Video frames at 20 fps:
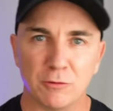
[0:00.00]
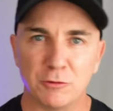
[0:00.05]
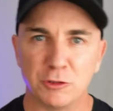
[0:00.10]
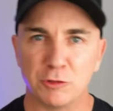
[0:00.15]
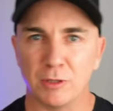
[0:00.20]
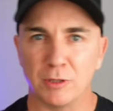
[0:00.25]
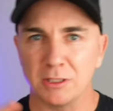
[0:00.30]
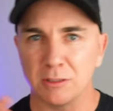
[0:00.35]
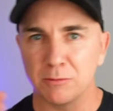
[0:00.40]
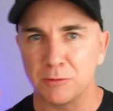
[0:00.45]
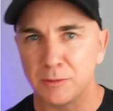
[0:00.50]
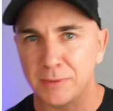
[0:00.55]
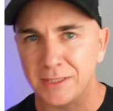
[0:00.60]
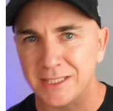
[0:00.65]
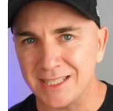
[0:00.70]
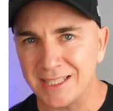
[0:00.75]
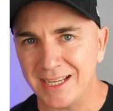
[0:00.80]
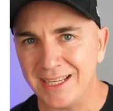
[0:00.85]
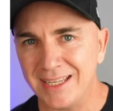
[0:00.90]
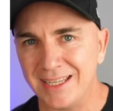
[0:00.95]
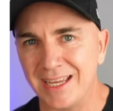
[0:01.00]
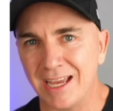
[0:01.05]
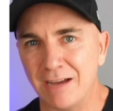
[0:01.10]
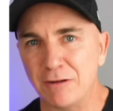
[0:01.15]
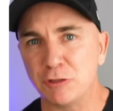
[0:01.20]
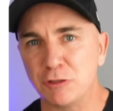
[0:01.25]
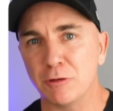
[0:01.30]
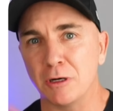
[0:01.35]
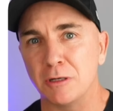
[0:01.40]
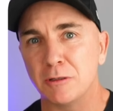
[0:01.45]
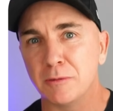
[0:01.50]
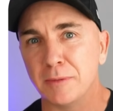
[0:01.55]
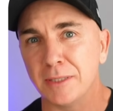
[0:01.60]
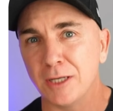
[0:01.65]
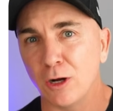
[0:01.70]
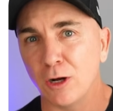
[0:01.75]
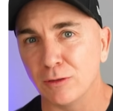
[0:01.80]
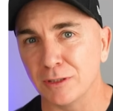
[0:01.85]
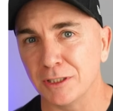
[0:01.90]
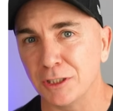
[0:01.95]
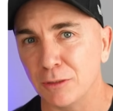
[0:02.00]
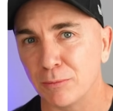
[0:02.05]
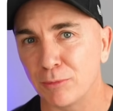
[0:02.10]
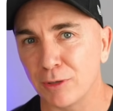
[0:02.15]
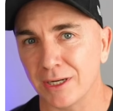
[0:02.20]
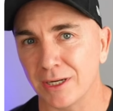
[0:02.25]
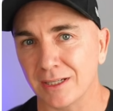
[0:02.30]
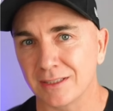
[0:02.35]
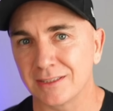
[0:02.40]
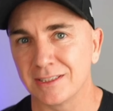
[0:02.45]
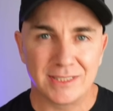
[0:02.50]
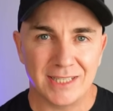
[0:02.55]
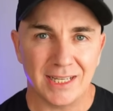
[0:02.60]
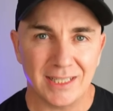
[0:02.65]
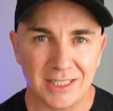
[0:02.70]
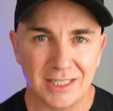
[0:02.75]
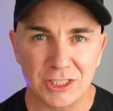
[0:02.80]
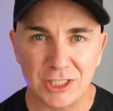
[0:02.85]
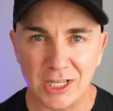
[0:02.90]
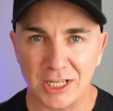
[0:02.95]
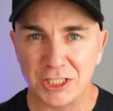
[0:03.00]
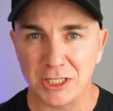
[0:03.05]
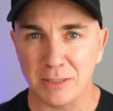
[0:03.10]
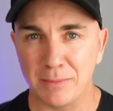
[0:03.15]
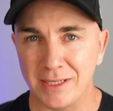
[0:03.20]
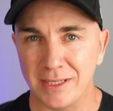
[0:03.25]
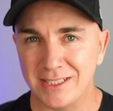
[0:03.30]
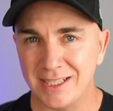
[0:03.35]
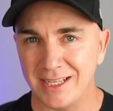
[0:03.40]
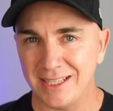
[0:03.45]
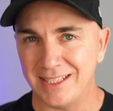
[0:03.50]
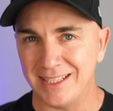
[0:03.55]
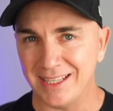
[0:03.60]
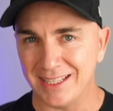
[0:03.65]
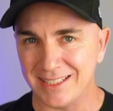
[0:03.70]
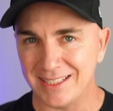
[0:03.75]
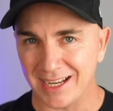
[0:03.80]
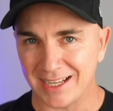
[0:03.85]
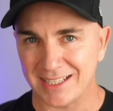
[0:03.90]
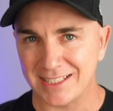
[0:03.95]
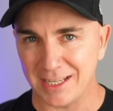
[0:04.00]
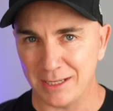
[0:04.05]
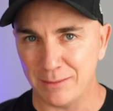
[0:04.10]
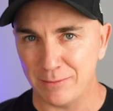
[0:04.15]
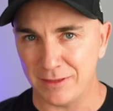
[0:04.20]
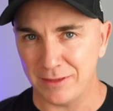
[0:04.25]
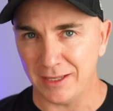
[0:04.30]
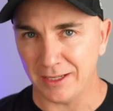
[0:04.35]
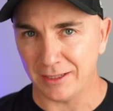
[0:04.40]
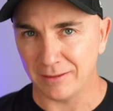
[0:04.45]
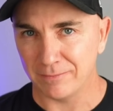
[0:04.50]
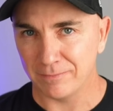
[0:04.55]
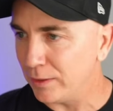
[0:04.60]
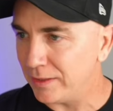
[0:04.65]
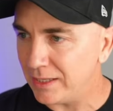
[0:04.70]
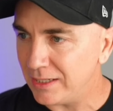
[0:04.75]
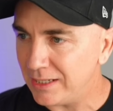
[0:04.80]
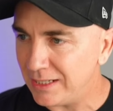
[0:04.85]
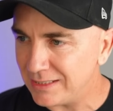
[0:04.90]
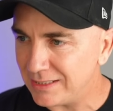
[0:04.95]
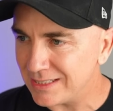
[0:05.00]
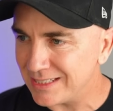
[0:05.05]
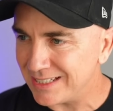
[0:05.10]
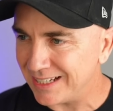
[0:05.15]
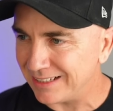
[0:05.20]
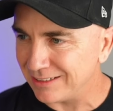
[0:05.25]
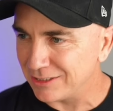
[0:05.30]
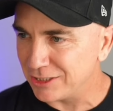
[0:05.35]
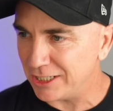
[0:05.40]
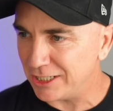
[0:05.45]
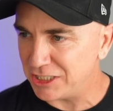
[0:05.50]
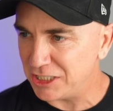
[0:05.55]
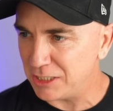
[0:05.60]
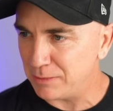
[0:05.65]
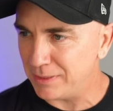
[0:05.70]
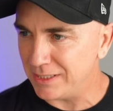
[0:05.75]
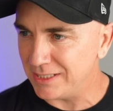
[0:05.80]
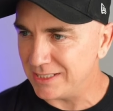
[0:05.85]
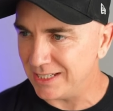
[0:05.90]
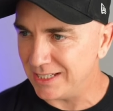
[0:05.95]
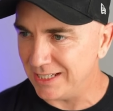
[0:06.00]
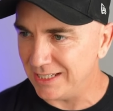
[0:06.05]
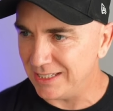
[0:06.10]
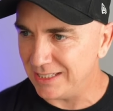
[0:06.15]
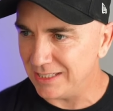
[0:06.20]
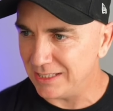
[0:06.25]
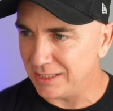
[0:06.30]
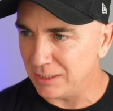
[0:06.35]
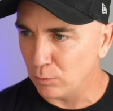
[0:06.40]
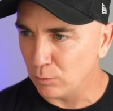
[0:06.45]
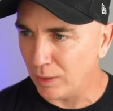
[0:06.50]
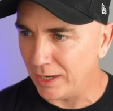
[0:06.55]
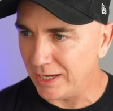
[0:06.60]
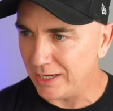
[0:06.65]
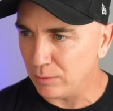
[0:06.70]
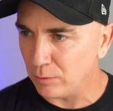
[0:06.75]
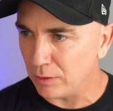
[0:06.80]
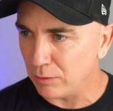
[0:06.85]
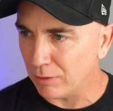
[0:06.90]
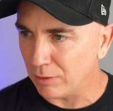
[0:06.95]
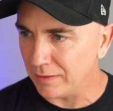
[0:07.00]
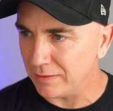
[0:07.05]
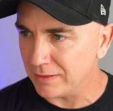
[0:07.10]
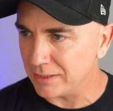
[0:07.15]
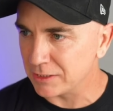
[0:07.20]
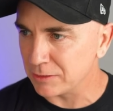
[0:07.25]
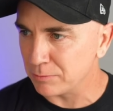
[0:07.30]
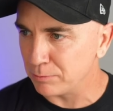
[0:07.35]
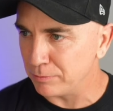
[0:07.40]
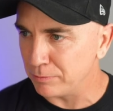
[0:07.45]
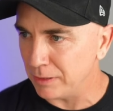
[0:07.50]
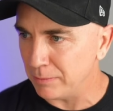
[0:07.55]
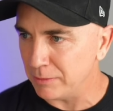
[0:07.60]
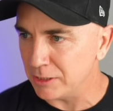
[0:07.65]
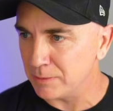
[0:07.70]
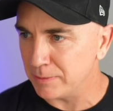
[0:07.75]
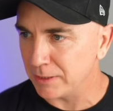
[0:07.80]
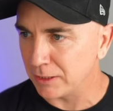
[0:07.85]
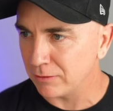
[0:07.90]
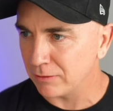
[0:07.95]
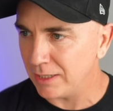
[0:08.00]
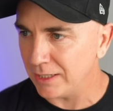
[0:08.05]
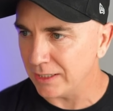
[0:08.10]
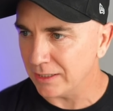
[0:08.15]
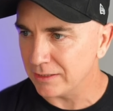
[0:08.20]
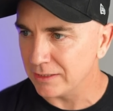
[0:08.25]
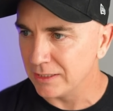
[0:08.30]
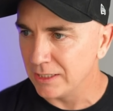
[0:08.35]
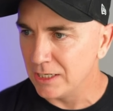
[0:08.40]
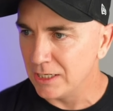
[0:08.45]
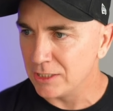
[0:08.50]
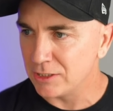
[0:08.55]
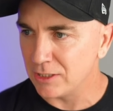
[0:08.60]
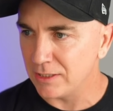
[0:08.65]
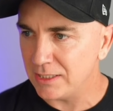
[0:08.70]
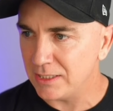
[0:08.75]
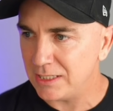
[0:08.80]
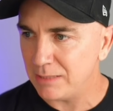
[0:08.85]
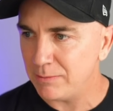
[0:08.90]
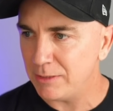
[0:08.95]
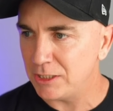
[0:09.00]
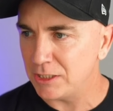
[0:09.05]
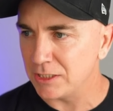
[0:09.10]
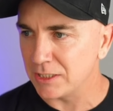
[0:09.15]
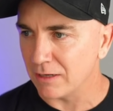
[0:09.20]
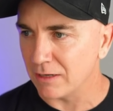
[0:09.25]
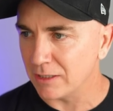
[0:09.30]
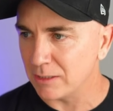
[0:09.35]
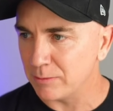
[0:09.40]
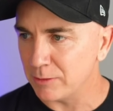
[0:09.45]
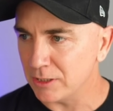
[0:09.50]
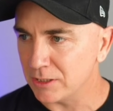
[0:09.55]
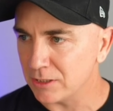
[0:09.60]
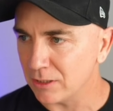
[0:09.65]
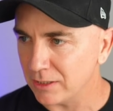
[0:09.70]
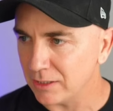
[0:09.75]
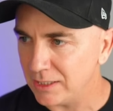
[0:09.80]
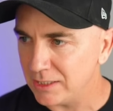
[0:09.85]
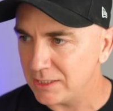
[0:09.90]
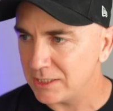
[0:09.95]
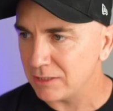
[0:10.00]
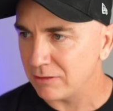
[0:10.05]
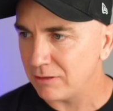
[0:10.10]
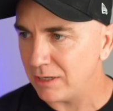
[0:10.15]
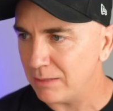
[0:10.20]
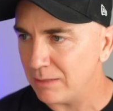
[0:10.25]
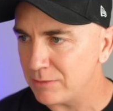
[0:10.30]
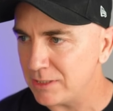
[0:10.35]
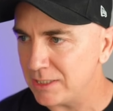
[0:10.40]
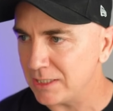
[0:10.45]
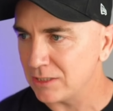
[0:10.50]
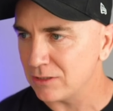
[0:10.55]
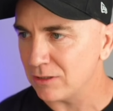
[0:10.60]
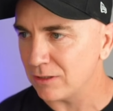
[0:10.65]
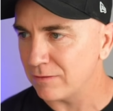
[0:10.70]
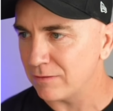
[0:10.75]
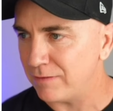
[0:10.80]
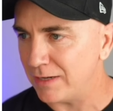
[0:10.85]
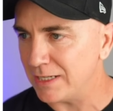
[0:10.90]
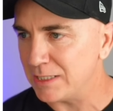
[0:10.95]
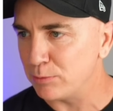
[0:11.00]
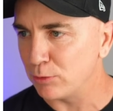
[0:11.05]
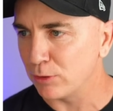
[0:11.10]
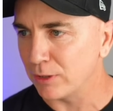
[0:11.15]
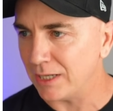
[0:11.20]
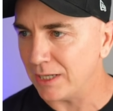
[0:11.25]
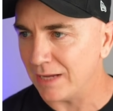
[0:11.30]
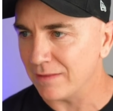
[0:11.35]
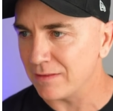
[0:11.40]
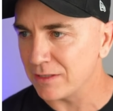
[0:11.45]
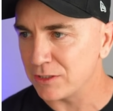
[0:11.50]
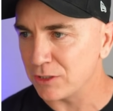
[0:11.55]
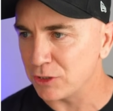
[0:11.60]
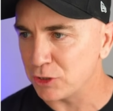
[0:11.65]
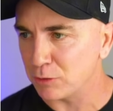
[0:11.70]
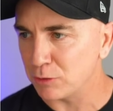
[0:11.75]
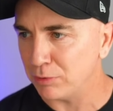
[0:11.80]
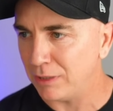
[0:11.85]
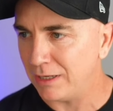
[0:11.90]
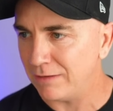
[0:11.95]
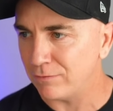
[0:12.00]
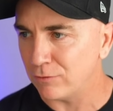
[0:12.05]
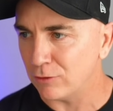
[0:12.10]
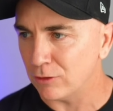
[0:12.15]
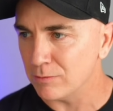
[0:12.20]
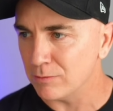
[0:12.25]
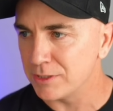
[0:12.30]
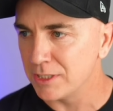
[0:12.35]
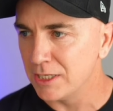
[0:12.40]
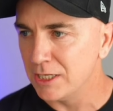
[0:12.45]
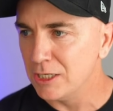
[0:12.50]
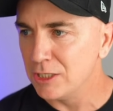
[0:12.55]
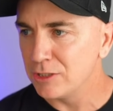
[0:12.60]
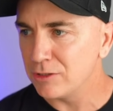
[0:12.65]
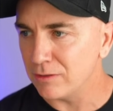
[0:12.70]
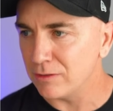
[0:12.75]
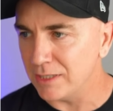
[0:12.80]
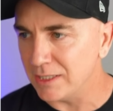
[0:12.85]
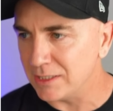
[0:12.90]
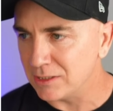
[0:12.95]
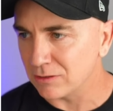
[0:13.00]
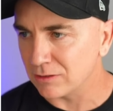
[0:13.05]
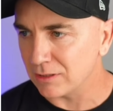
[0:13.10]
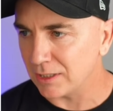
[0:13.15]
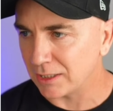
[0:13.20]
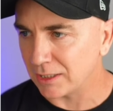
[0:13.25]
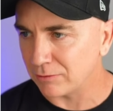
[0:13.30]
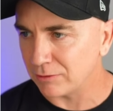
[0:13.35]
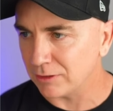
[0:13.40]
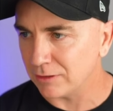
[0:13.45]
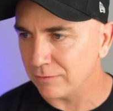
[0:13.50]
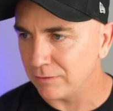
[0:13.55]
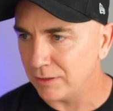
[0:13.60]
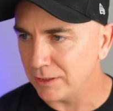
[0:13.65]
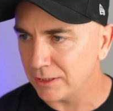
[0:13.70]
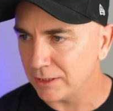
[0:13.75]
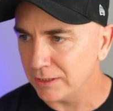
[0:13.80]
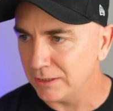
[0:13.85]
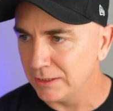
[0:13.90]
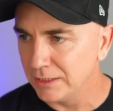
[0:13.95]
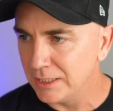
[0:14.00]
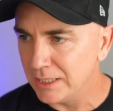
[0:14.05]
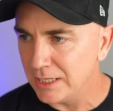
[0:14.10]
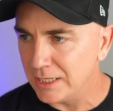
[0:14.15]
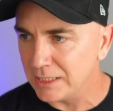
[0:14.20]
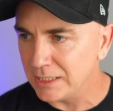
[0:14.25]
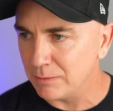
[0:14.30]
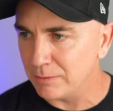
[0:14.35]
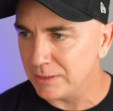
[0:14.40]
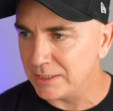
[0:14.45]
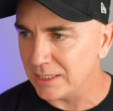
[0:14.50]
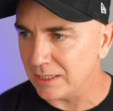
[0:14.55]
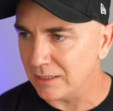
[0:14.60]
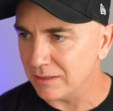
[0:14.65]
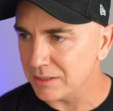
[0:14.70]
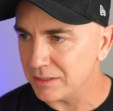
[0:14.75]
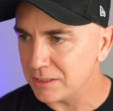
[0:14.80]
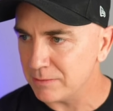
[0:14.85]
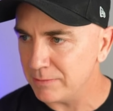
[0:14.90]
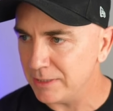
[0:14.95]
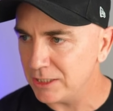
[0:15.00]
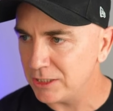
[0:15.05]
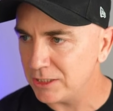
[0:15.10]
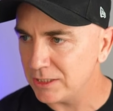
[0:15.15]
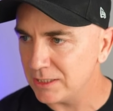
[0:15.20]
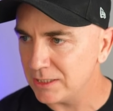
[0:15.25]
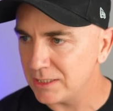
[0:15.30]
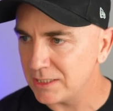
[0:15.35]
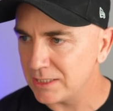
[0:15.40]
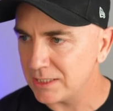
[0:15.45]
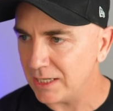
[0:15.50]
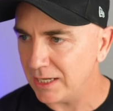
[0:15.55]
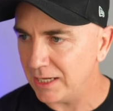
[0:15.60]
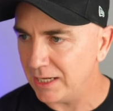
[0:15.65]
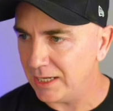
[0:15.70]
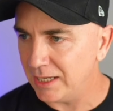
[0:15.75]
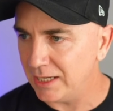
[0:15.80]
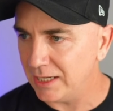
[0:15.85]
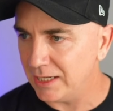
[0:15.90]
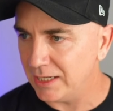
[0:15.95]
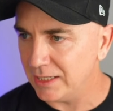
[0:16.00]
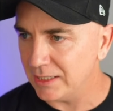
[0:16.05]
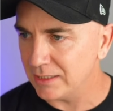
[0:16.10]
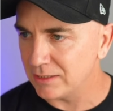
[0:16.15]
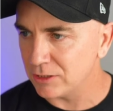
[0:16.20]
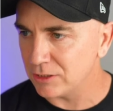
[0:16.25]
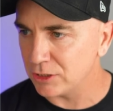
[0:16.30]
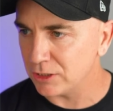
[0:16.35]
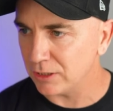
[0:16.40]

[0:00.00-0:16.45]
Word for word: What would you want them to be saying? How would you want them to be holding your product? We're telling ChatGPT the exact same thing. We then need to tell ChatGPT the way we want this image to be created. So this image is going to be used on Instagram, TikTok, Facebook, and other social platforms. So it needs to look like a real photo. Then we tell it the dimensions and to